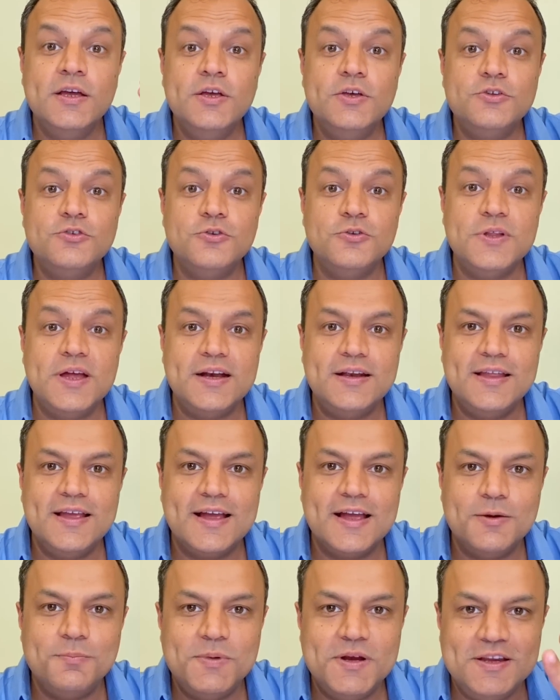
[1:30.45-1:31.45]
so that they
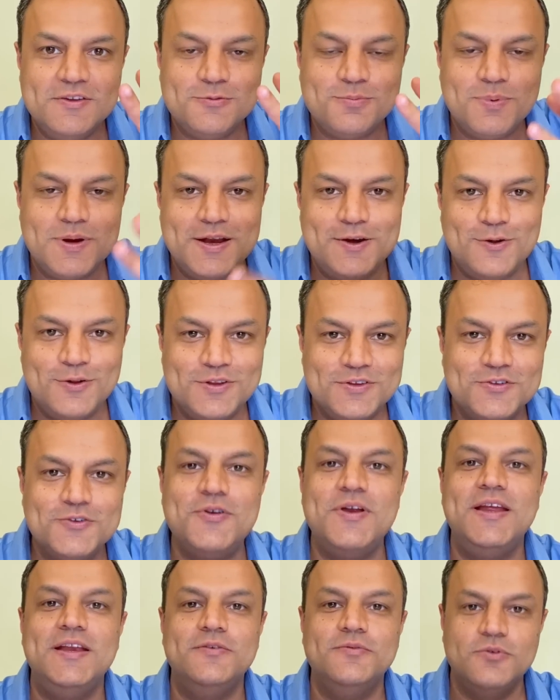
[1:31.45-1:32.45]
can be displayed on the
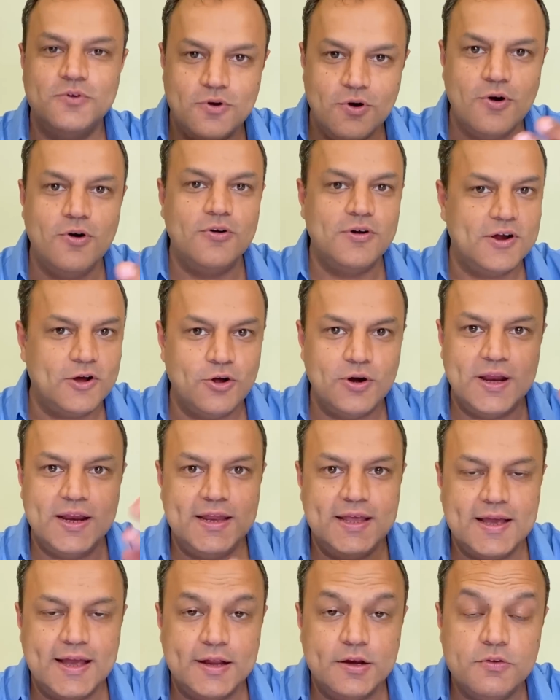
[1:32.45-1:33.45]
screen or on
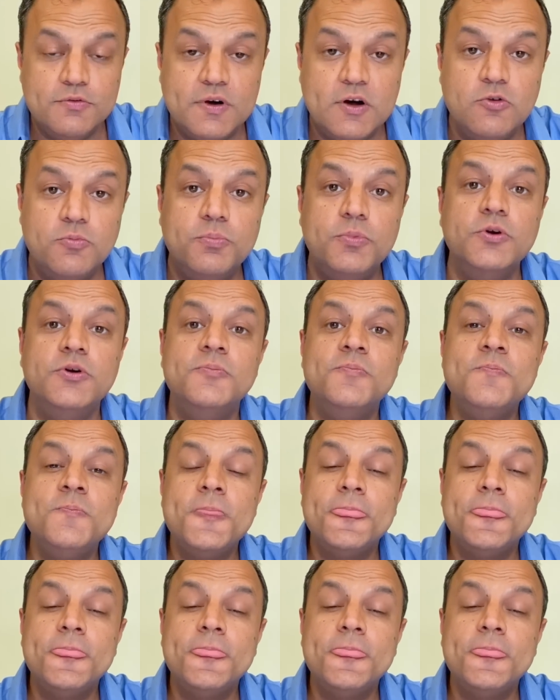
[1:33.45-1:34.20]
any kind of output.